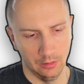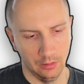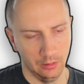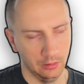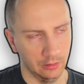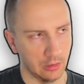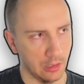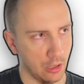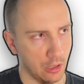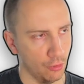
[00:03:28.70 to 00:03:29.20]

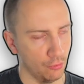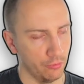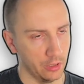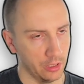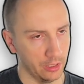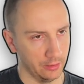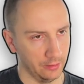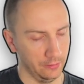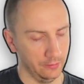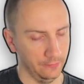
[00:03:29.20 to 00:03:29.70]
Now we
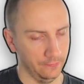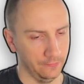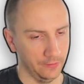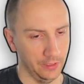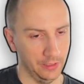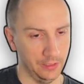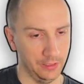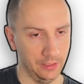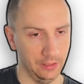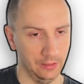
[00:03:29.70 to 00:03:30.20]
are
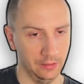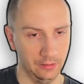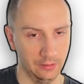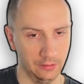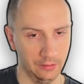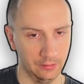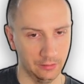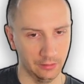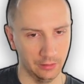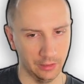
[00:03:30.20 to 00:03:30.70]
facing
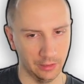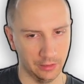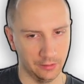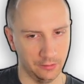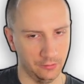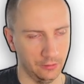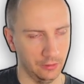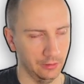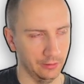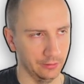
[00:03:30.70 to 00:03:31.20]
the next
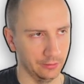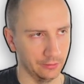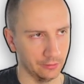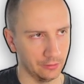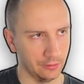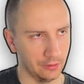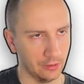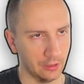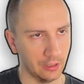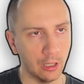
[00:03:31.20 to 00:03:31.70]

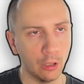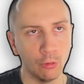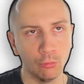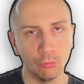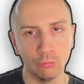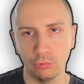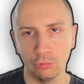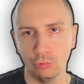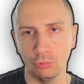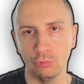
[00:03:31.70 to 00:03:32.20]
challenge. How
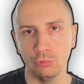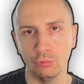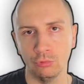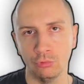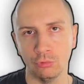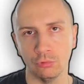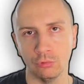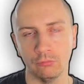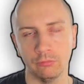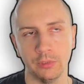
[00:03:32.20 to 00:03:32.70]

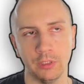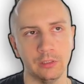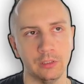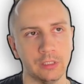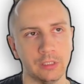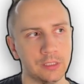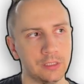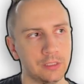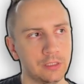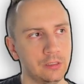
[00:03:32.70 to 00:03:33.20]
do we
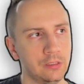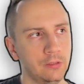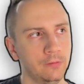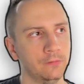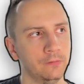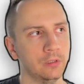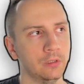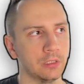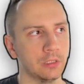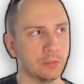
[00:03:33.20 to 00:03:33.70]

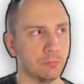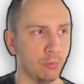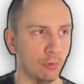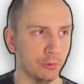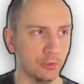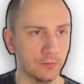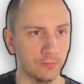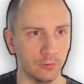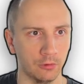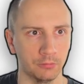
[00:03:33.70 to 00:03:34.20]
receive the
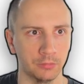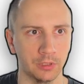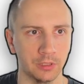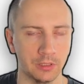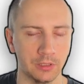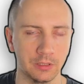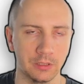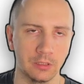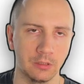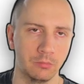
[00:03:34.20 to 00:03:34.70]
response from the
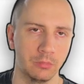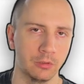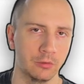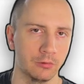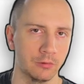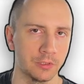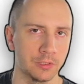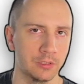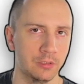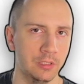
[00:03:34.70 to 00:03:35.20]
disk?
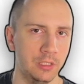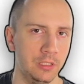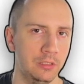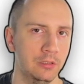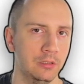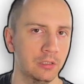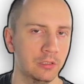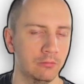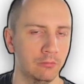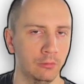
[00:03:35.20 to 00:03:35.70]
Because the
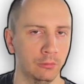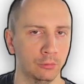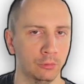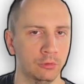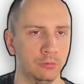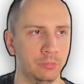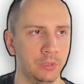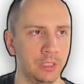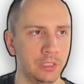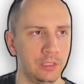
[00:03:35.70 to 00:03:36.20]
reading will
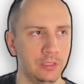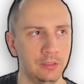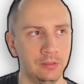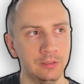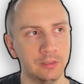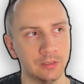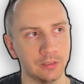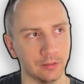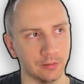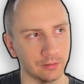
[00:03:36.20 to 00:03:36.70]
not be
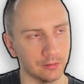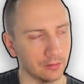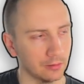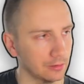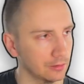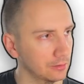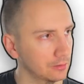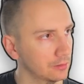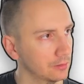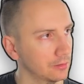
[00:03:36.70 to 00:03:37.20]
instant,
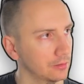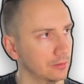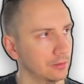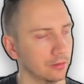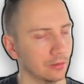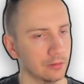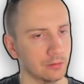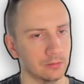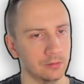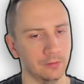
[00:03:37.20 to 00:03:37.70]
right?
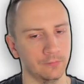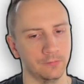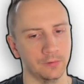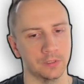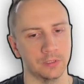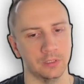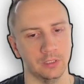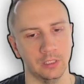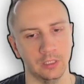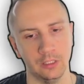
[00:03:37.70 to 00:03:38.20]
If
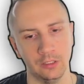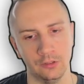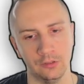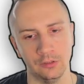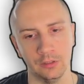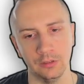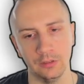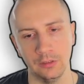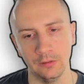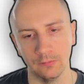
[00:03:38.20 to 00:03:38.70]
it's
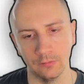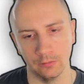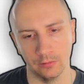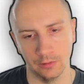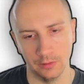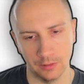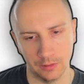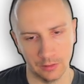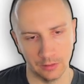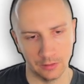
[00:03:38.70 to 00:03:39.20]
HDD, for
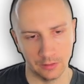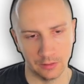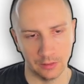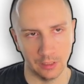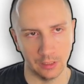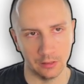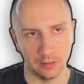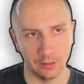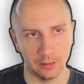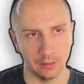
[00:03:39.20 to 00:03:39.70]
instance,
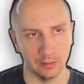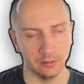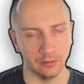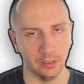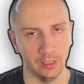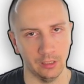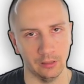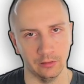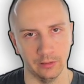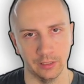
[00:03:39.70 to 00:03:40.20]
reading can
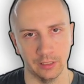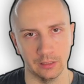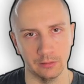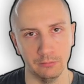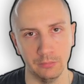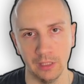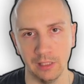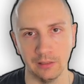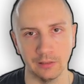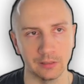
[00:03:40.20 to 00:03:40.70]
take like a
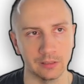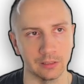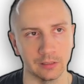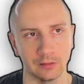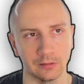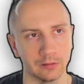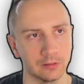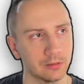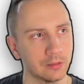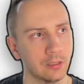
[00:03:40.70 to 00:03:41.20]

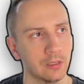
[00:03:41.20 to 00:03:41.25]
millisecond.